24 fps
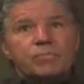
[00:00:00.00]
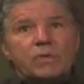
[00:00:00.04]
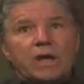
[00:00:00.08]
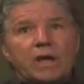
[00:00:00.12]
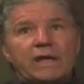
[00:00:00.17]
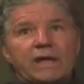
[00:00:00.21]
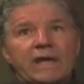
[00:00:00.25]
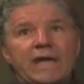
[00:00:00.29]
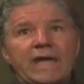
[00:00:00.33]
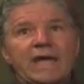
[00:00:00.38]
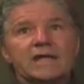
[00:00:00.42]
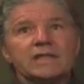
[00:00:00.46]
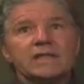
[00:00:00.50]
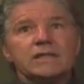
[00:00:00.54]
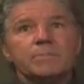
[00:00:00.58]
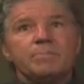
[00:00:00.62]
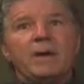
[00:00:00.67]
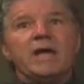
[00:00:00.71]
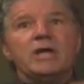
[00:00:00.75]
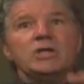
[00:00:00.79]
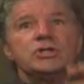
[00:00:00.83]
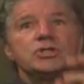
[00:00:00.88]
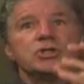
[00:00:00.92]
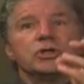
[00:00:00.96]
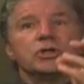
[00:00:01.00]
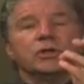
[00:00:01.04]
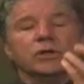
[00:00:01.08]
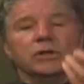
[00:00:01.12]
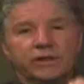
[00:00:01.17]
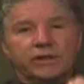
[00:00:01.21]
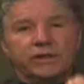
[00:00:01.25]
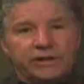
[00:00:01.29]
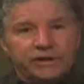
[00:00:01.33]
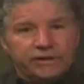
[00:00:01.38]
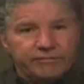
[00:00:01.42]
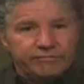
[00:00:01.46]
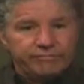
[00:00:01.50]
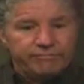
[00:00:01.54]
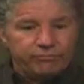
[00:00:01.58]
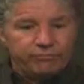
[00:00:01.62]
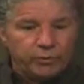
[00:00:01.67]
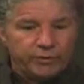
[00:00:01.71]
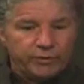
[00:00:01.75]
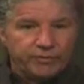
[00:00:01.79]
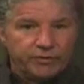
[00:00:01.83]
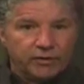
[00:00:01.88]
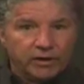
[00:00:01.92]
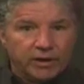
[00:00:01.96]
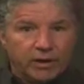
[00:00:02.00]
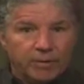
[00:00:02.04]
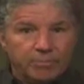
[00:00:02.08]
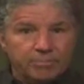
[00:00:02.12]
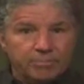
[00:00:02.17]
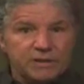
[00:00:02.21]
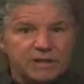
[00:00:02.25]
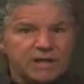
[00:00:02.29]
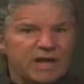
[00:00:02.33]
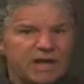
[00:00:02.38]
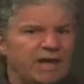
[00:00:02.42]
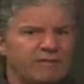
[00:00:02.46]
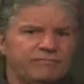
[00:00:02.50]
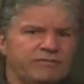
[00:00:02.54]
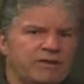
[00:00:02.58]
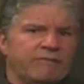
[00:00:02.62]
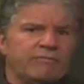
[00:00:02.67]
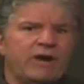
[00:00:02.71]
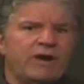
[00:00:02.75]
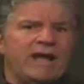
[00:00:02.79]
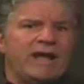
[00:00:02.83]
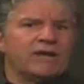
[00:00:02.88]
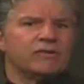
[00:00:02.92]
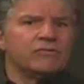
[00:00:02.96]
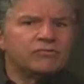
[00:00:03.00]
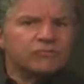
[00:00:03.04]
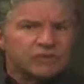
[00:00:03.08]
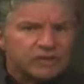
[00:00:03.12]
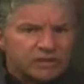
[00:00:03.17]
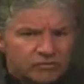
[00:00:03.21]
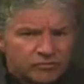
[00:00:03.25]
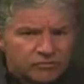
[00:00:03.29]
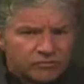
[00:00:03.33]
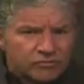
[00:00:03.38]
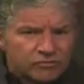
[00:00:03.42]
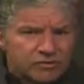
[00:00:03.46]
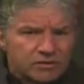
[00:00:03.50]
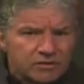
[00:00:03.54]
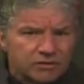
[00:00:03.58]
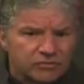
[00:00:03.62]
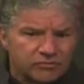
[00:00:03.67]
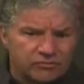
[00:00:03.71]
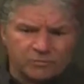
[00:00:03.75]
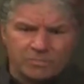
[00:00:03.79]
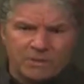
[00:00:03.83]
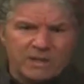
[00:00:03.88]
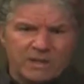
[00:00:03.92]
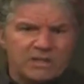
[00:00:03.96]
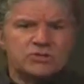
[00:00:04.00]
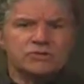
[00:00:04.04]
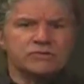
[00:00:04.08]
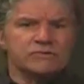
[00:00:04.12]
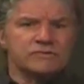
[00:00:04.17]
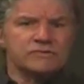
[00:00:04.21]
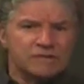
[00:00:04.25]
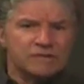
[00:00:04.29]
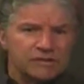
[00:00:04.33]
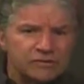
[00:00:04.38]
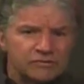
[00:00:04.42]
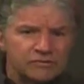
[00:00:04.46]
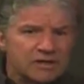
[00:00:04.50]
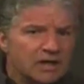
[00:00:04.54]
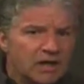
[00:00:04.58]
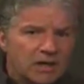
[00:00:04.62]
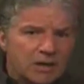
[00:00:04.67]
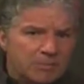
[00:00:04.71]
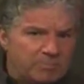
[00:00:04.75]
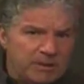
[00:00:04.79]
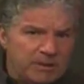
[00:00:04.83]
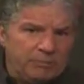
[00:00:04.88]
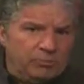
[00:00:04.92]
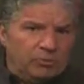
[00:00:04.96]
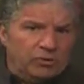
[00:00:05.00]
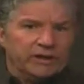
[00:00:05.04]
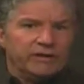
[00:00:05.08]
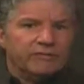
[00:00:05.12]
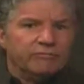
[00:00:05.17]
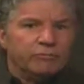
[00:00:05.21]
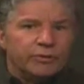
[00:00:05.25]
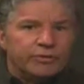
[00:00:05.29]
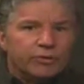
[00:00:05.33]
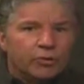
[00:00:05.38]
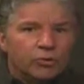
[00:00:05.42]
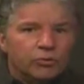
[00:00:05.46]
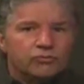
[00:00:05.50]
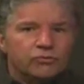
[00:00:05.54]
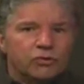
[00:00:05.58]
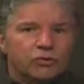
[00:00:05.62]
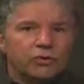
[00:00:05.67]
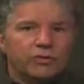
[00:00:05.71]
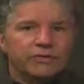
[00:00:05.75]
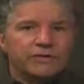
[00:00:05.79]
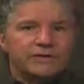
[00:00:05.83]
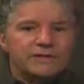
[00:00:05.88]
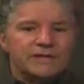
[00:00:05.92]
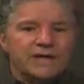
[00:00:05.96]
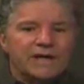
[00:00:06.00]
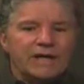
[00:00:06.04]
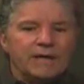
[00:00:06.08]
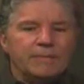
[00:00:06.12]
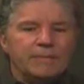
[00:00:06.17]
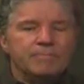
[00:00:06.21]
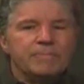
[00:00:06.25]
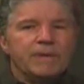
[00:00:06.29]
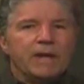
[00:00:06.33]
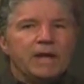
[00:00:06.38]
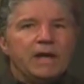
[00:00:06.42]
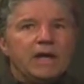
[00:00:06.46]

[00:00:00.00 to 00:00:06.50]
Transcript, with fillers: can the patient live with a lump in? Have you ever had a cyst, a sebaceous cyst? People live with those all the time.